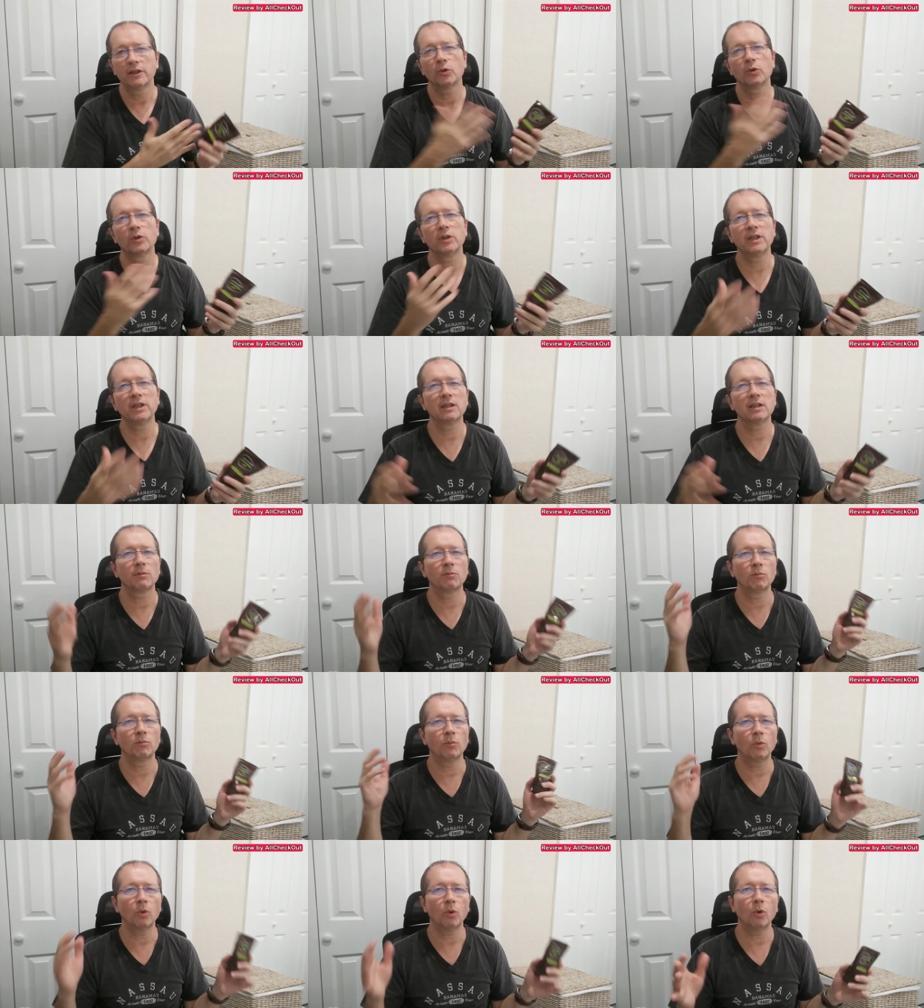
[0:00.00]
you need
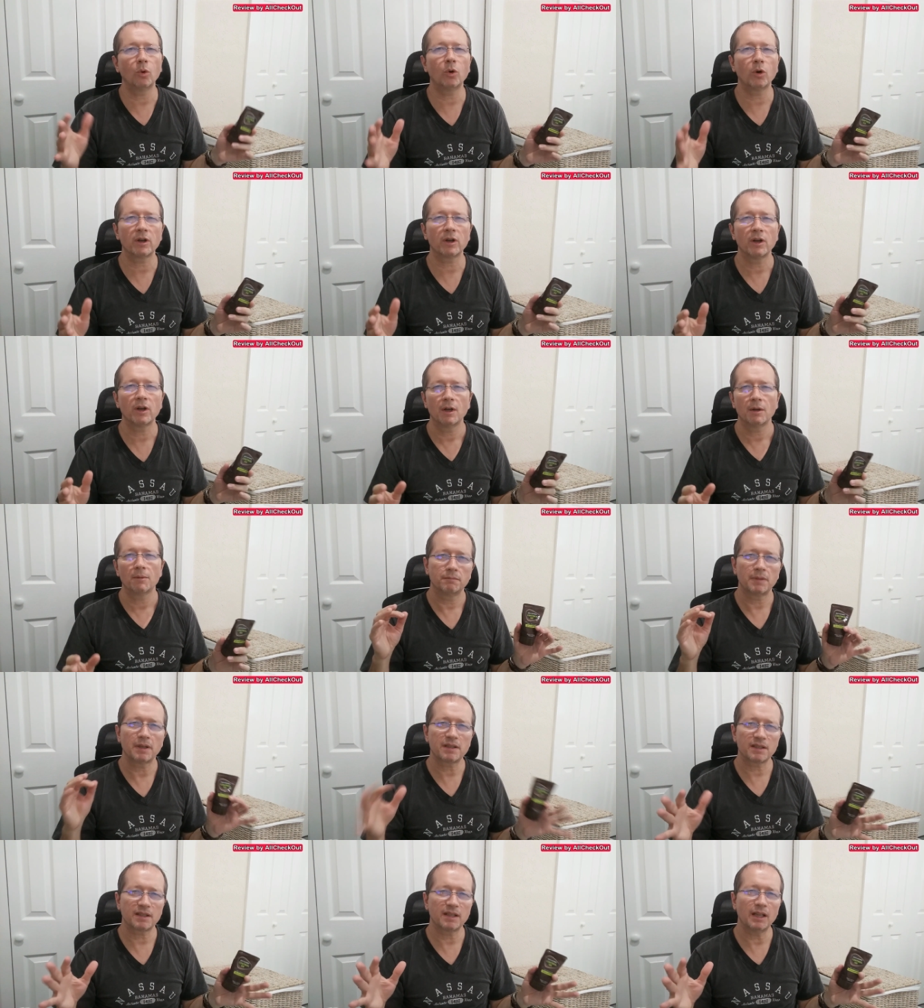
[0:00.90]
more.
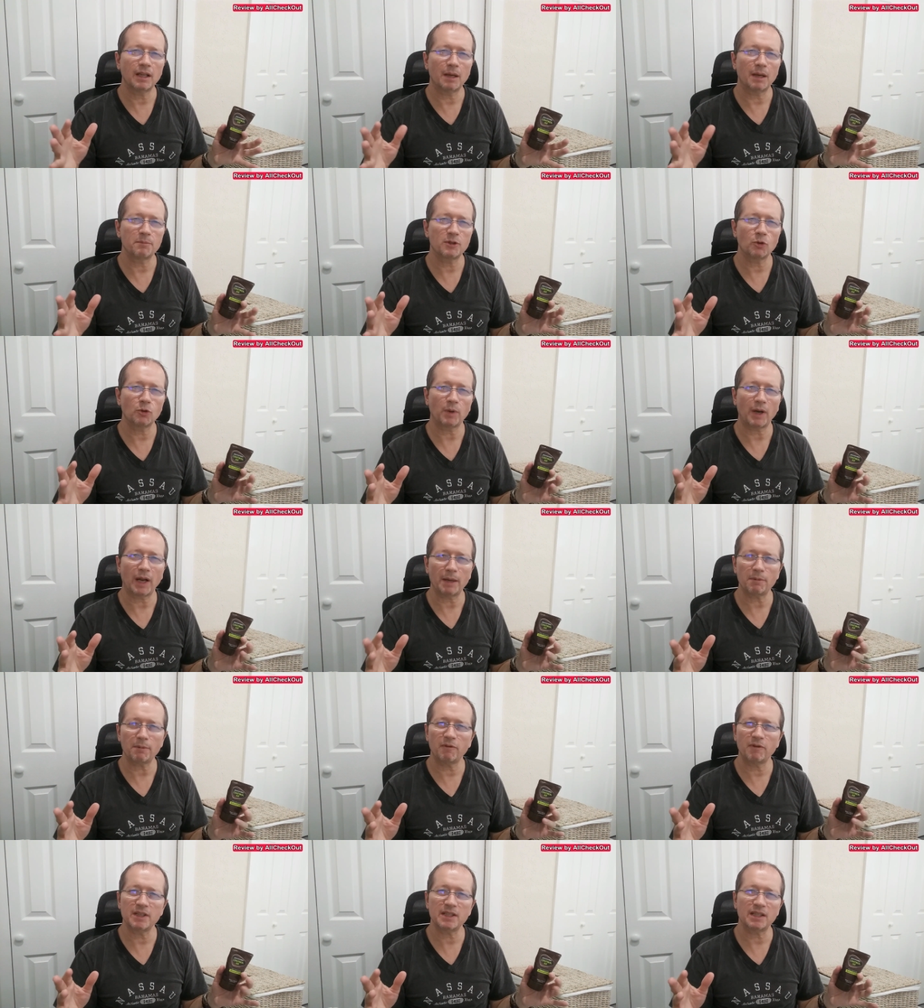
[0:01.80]
But still, I'm super
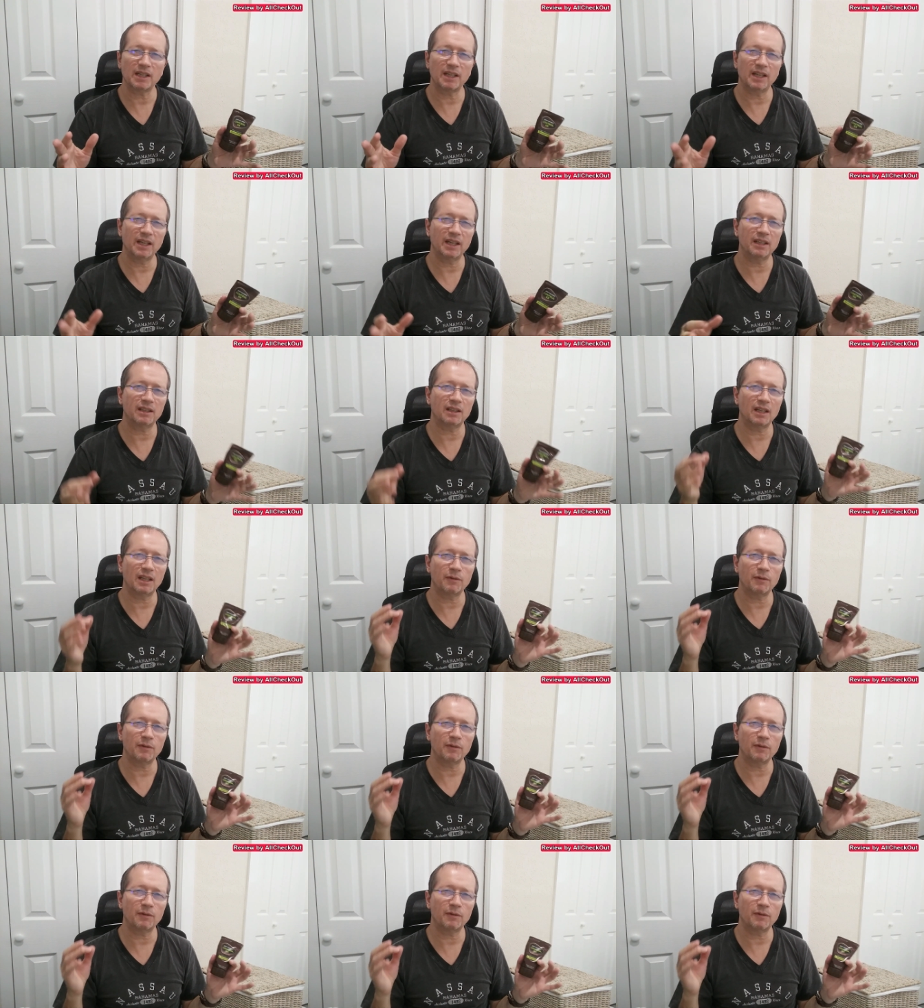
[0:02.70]
happy with it.